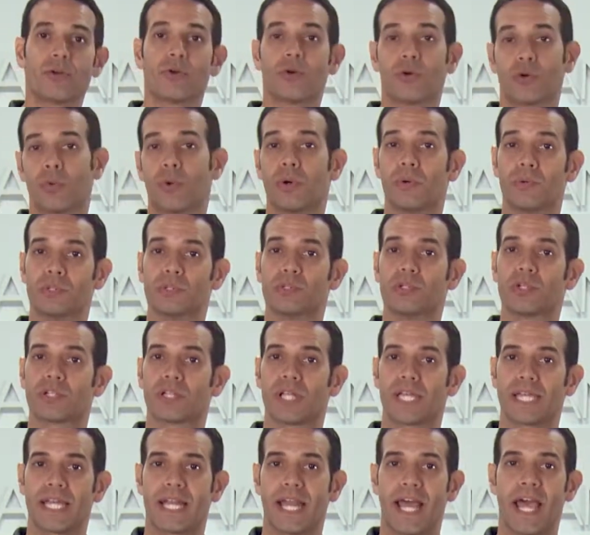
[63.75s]
or what will look
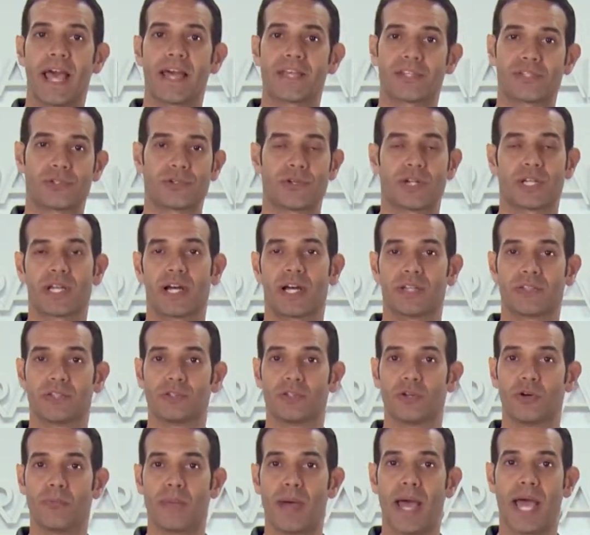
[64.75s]
like an asterisk on the
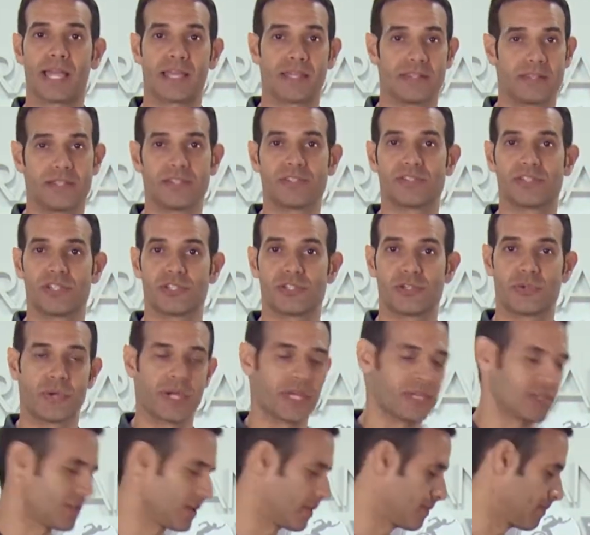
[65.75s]
low back in this
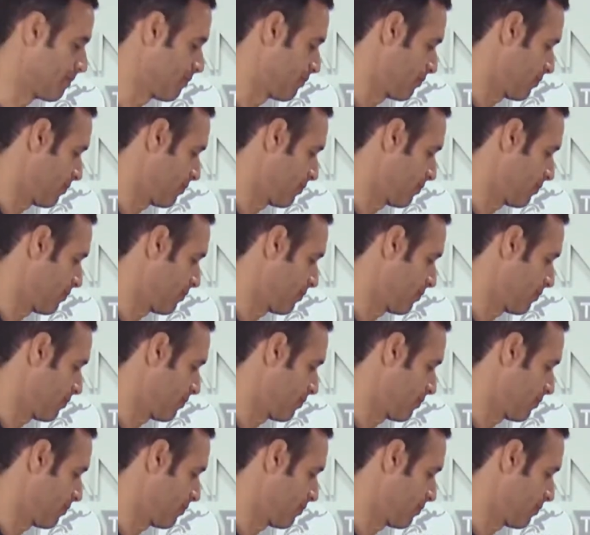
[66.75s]
situation.